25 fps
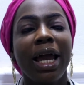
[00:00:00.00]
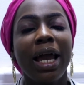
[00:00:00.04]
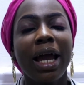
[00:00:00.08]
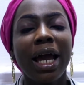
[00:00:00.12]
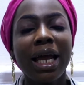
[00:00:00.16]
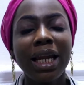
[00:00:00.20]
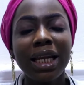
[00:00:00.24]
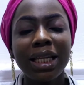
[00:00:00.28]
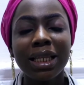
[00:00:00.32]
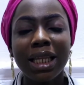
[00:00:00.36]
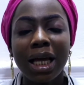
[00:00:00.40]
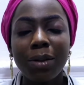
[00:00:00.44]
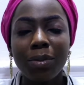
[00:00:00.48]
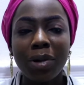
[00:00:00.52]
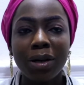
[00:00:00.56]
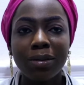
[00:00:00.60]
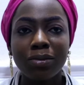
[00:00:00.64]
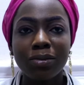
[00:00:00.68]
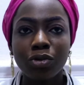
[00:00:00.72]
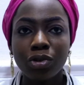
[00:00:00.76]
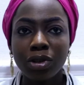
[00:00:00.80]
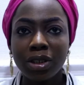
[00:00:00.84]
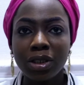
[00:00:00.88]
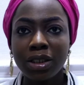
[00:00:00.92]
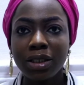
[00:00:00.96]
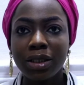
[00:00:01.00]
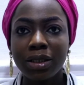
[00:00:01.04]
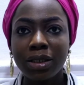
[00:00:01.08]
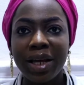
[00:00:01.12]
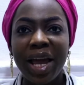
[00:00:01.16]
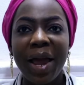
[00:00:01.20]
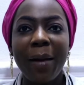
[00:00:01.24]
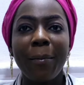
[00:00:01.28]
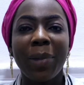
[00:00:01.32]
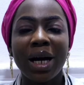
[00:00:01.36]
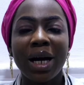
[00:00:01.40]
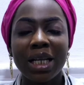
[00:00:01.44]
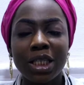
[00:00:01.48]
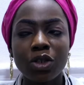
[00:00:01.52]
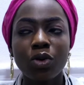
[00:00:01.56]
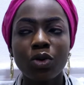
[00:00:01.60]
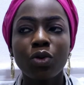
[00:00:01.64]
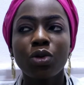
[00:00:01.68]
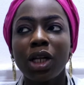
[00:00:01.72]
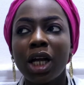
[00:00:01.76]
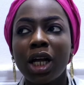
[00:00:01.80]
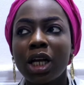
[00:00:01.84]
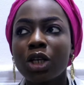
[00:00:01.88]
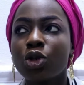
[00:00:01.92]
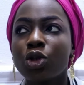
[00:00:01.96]
anytime I'm doing a
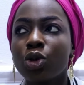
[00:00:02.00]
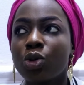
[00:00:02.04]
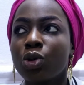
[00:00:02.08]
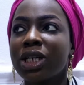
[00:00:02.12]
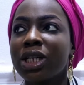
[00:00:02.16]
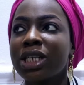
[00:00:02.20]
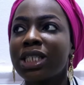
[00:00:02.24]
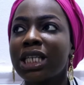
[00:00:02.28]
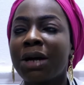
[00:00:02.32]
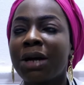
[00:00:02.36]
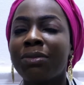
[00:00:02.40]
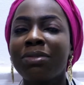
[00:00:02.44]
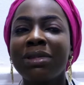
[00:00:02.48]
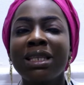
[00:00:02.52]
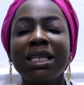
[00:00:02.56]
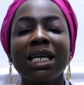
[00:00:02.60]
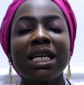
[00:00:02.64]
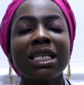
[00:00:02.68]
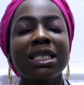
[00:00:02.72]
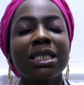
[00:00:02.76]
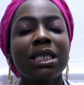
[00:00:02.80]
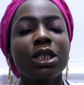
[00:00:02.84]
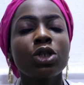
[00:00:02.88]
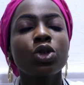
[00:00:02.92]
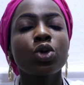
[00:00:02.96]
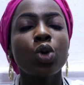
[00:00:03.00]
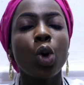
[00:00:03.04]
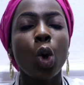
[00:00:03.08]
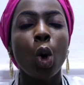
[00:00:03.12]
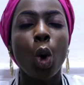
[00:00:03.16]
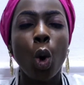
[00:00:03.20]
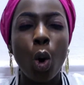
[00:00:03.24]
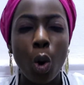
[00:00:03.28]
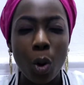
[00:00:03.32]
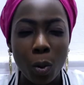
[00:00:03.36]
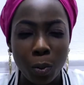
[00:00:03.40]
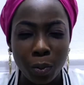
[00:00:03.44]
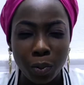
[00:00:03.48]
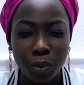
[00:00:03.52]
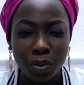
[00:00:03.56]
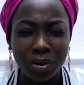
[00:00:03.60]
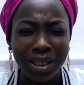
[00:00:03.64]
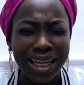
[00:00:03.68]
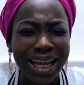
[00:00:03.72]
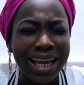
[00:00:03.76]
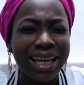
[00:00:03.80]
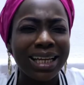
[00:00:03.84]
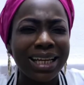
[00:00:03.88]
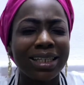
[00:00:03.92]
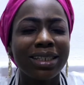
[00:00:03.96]
particular school exam, there's this hope,
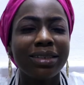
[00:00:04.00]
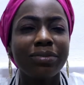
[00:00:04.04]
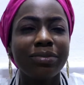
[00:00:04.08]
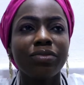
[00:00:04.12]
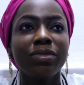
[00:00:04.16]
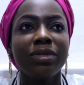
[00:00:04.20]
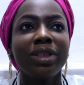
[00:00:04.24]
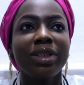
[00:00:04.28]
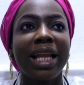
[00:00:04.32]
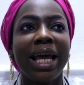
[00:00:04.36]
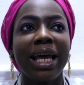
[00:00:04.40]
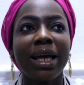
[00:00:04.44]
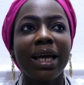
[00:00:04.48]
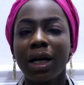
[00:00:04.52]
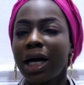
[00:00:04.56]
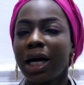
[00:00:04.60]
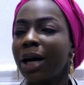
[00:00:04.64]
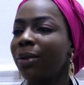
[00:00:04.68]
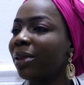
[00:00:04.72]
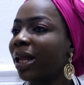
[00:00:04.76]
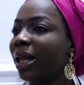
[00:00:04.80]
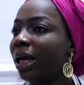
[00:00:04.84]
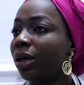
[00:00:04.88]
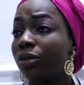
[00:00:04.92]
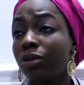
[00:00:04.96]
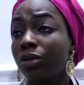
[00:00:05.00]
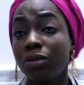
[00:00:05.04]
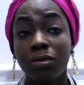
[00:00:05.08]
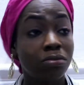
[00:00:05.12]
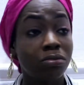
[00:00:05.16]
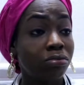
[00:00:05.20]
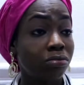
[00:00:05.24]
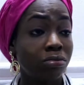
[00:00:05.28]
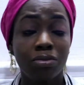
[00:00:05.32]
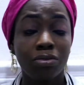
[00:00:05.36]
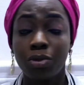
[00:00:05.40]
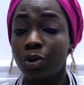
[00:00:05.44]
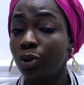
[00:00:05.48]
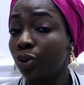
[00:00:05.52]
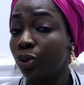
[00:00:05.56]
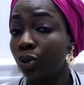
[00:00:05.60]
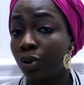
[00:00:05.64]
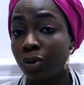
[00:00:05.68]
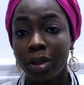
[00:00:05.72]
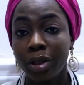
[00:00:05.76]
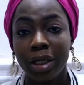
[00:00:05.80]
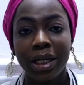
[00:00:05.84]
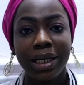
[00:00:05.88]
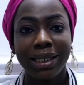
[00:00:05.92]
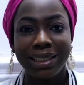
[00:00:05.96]
like I'm like, oh
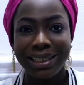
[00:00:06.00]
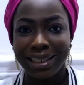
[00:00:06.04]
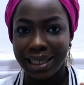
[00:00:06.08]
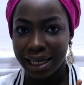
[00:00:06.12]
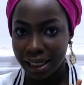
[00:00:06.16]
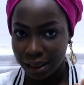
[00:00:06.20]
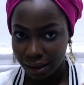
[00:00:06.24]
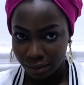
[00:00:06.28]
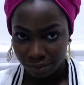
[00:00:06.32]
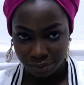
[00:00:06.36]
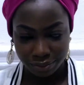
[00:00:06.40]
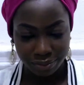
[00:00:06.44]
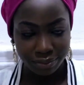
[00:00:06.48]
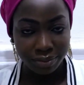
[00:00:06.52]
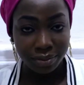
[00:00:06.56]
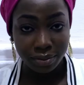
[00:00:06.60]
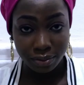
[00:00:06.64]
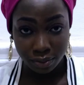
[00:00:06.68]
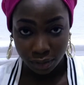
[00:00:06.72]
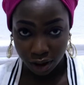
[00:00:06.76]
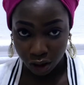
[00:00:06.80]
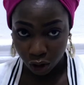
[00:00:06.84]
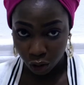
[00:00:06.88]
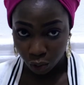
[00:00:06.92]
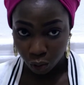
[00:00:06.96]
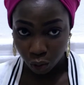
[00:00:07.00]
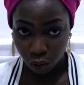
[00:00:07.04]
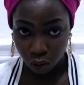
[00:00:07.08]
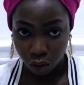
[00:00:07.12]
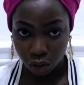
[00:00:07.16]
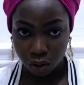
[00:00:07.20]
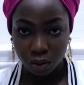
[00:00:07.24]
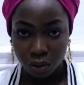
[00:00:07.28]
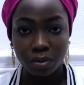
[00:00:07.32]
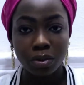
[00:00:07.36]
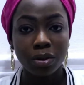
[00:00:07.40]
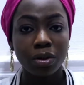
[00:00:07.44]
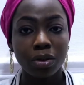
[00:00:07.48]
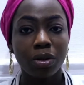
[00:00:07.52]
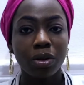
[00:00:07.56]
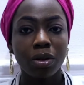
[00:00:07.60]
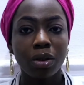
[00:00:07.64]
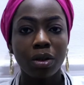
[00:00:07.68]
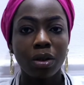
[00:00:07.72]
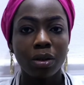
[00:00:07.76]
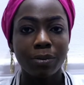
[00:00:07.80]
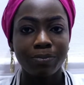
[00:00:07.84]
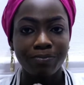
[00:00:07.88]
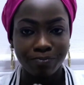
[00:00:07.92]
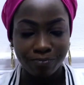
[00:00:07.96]
no, this one
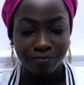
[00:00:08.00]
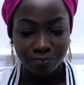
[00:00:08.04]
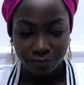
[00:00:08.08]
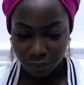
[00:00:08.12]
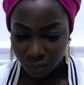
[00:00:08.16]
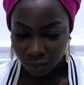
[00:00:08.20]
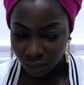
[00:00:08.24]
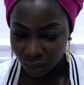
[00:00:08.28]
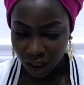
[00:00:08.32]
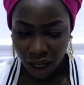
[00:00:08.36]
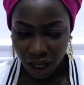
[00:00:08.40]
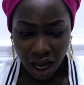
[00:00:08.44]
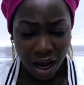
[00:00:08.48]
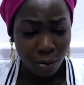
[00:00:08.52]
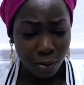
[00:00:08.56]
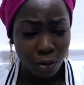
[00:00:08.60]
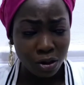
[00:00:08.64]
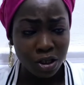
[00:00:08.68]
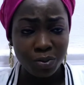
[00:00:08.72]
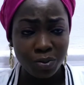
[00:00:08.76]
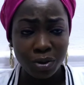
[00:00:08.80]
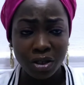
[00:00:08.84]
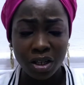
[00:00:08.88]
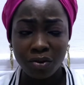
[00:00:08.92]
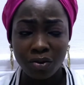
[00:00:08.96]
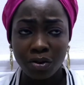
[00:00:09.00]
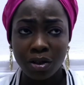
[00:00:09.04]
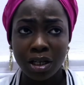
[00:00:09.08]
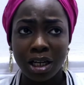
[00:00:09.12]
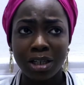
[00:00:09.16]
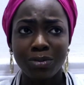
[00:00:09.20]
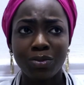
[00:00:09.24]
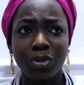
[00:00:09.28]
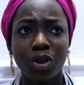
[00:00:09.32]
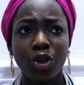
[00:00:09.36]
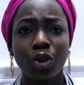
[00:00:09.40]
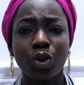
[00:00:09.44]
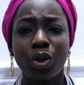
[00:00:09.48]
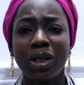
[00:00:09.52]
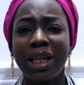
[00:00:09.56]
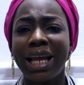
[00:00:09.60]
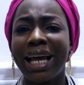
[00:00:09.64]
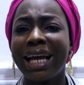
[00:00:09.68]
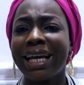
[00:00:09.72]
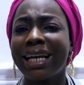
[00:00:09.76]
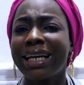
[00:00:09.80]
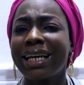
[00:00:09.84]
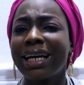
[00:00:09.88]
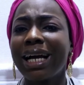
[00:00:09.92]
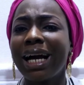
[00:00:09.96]
I'm going to be given admission.
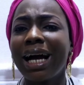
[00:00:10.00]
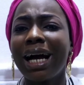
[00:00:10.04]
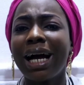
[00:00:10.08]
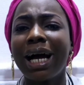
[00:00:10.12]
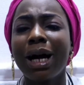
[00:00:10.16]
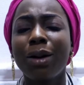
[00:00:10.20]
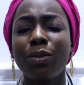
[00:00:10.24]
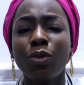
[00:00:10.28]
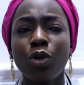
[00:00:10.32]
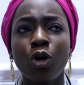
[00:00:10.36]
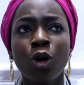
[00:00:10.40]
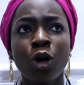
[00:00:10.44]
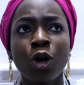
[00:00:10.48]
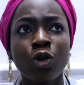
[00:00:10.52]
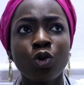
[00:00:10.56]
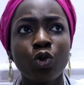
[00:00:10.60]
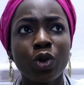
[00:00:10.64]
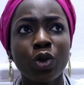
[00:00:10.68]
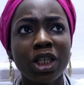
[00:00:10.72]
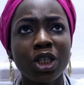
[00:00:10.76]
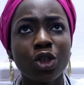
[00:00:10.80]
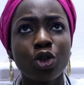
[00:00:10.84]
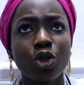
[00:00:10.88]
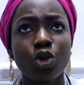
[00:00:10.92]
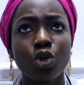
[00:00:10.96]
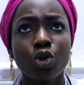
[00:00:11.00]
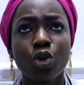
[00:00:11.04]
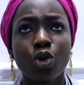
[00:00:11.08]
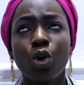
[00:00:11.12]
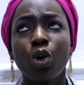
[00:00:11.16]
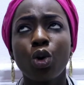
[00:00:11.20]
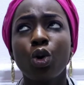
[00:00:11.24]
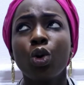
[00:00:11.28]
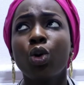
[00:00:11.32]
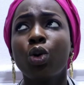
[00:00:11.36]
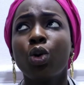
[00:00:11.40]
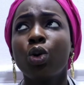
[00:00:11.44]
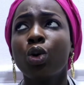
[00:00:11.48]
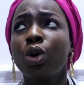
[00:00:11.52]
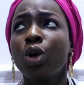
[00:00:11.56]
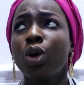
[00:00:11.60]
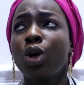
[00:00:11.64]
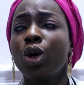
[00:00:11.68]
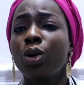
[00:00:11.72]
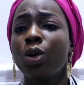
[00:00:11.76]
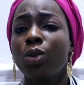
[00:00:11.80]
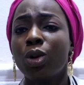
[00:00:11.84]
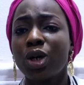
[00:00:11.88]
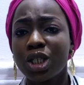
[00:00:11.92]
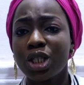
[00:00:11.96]
Like, I'm always so,
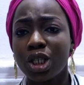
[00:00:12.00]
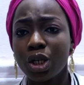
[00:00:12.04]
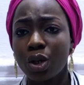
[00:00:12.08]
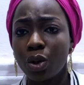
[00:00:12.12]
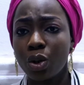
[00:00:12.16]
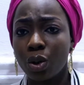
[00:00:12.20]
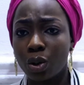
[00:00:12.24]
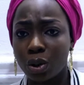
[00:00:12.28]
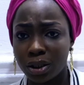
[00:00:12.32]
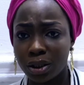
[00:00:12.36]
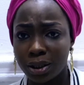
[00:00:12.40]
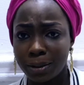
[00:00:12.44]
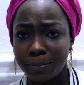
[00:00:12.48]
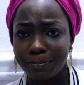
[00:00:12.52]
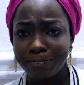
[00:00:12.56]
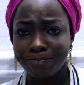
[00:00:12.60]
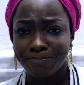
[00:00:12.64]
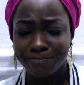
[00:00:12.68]
what's it called,